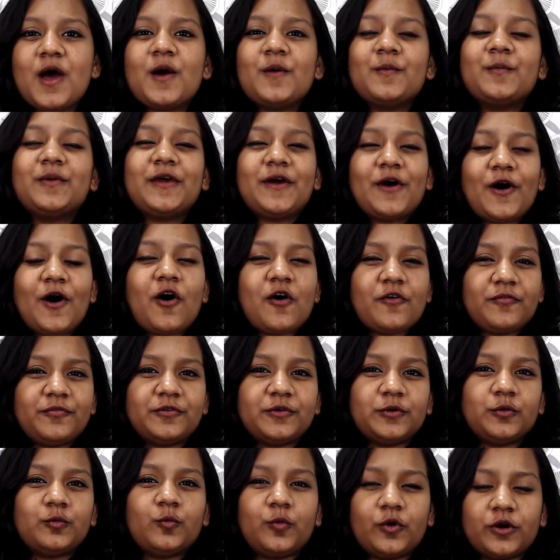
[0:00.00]
We
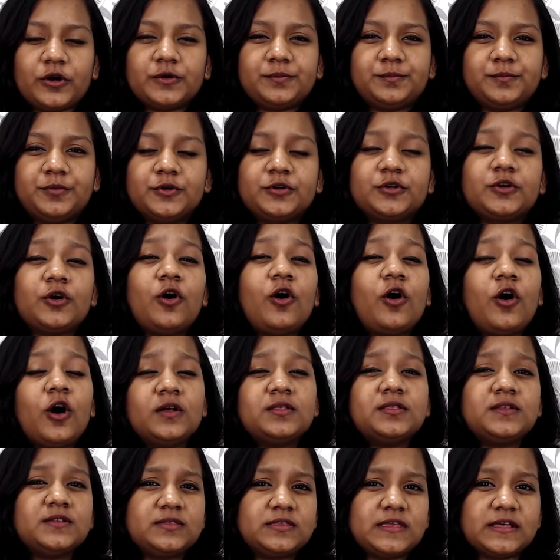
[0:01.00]
often want to put all
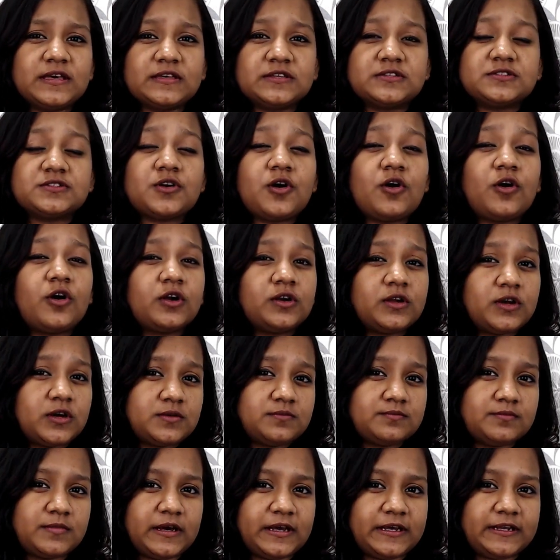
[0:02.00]
the things on
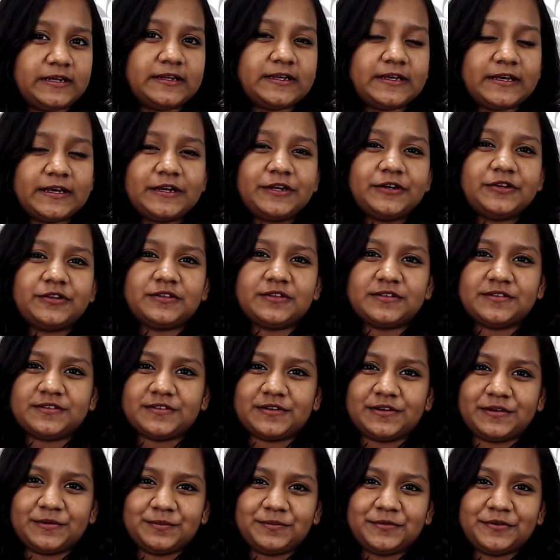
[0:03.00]
our mind into the
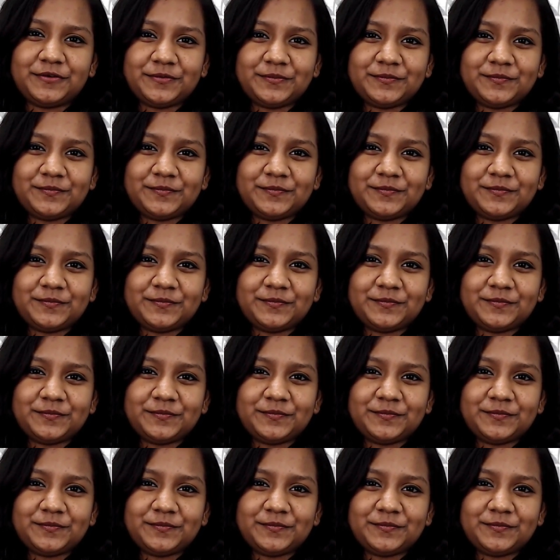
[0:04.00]
script.